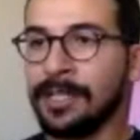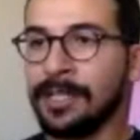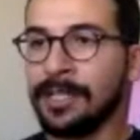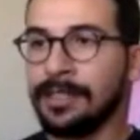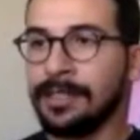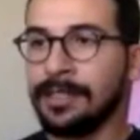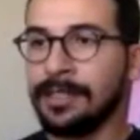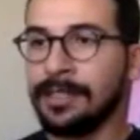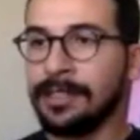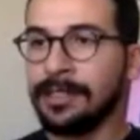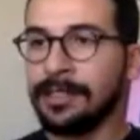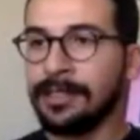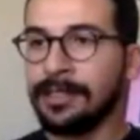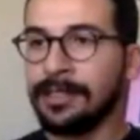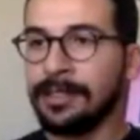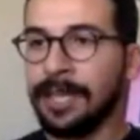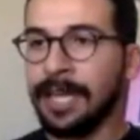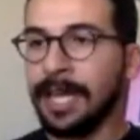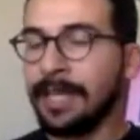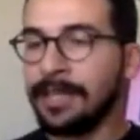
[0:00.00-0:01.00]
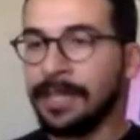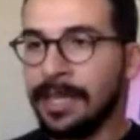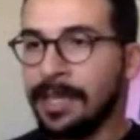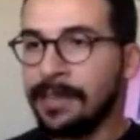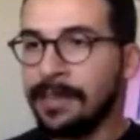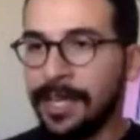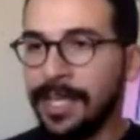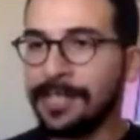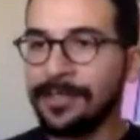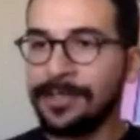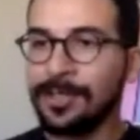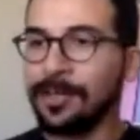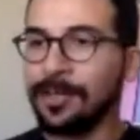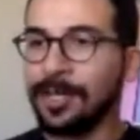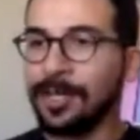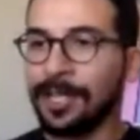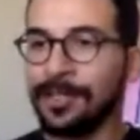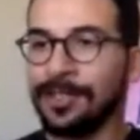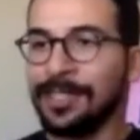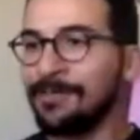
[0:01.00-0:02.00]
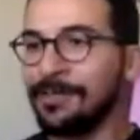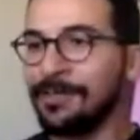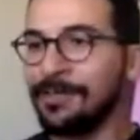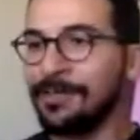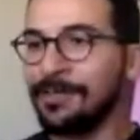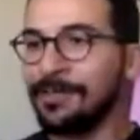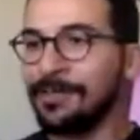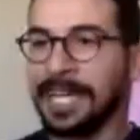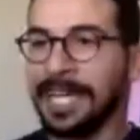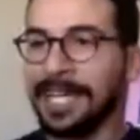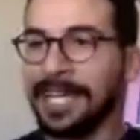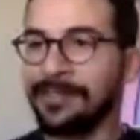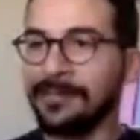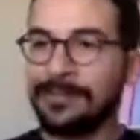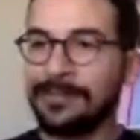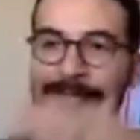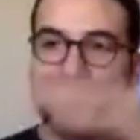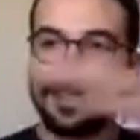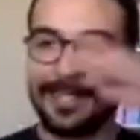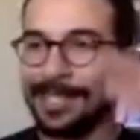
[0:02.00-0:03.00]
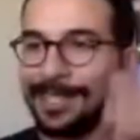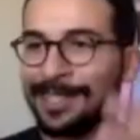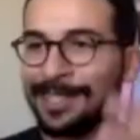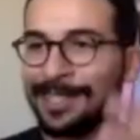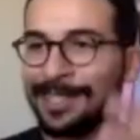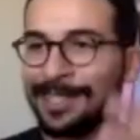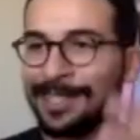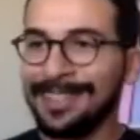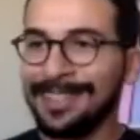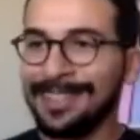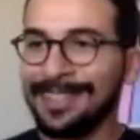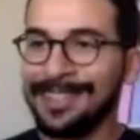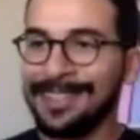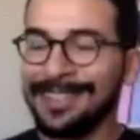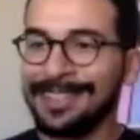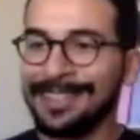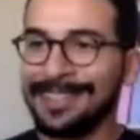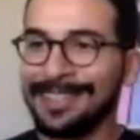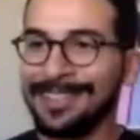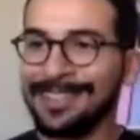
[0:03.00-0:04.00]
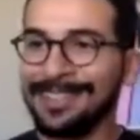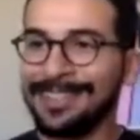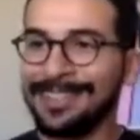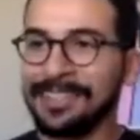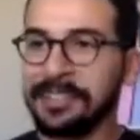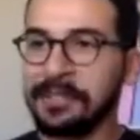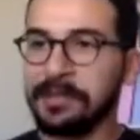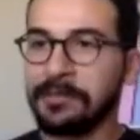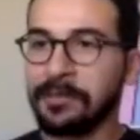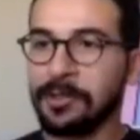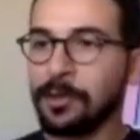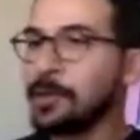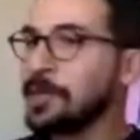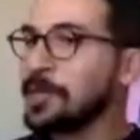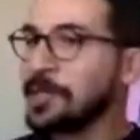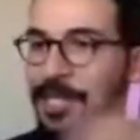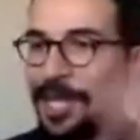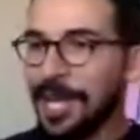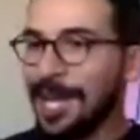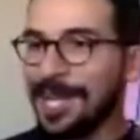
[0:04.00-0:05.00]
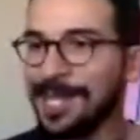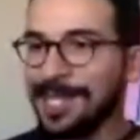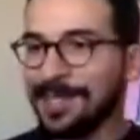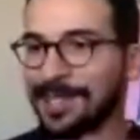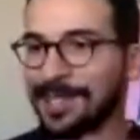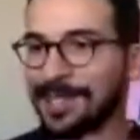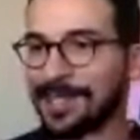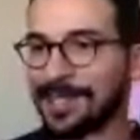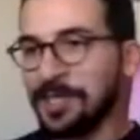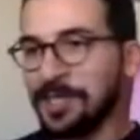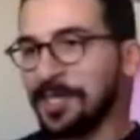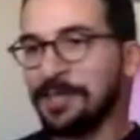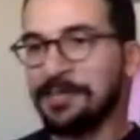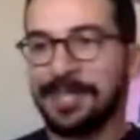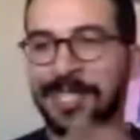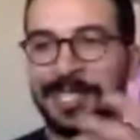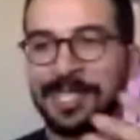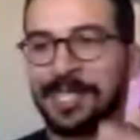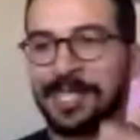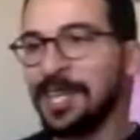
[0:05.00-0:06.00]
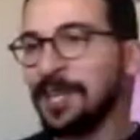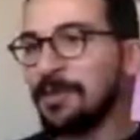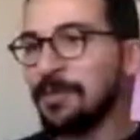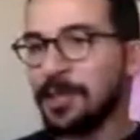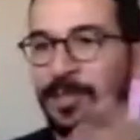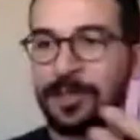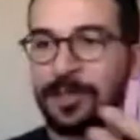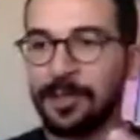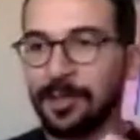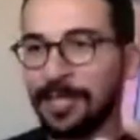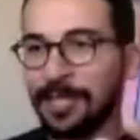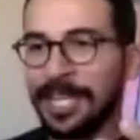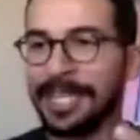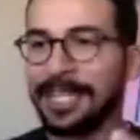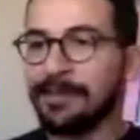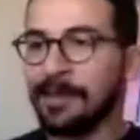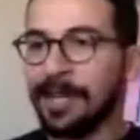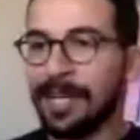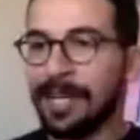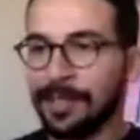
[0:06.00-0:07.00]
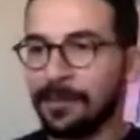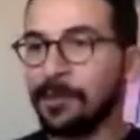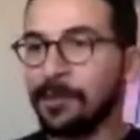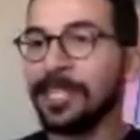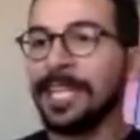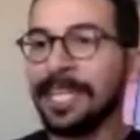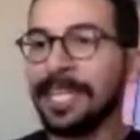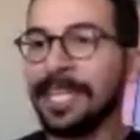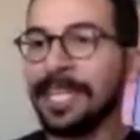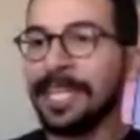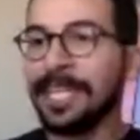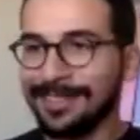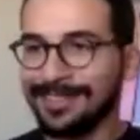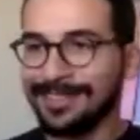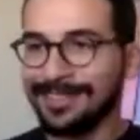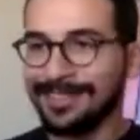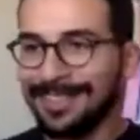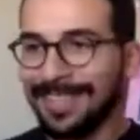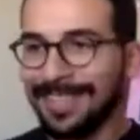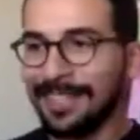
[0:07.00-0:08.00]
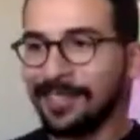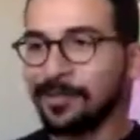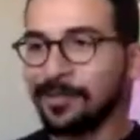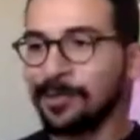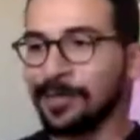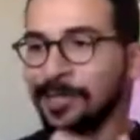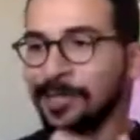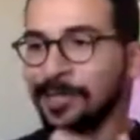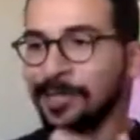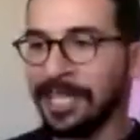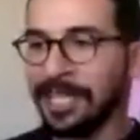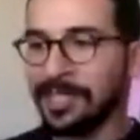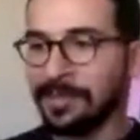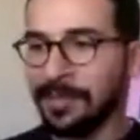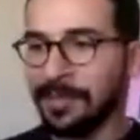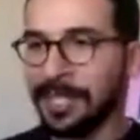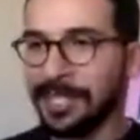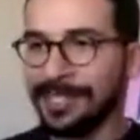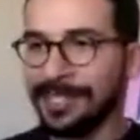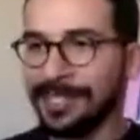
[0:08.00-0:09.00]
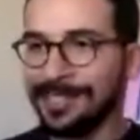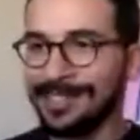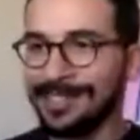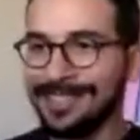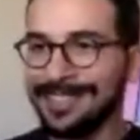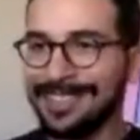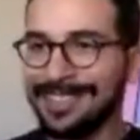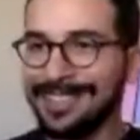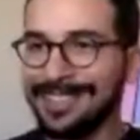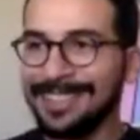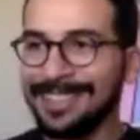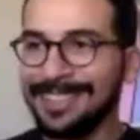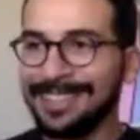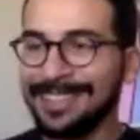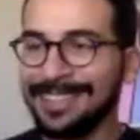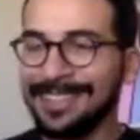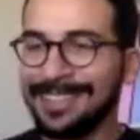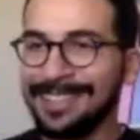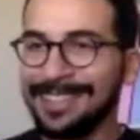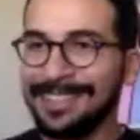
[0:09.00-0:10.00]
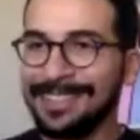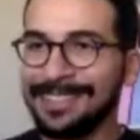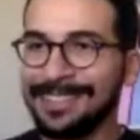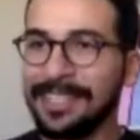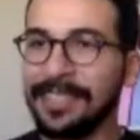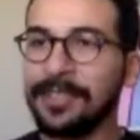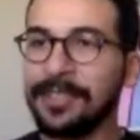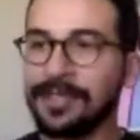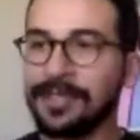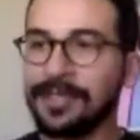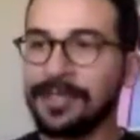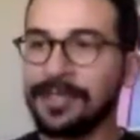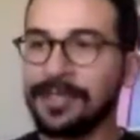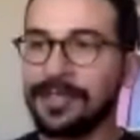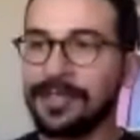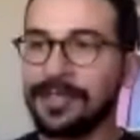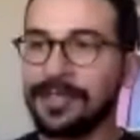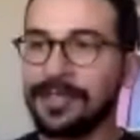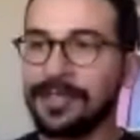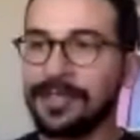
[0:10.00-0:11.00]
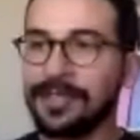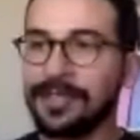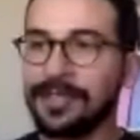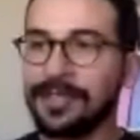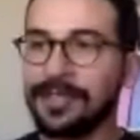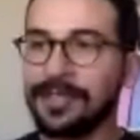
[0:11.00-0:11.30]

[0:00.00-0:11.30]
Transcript: uh, at the event, you can even like kind of uh, uh, criticize the system and say what you don't like about it. We like that. That will make us better. Thank you so much, guys.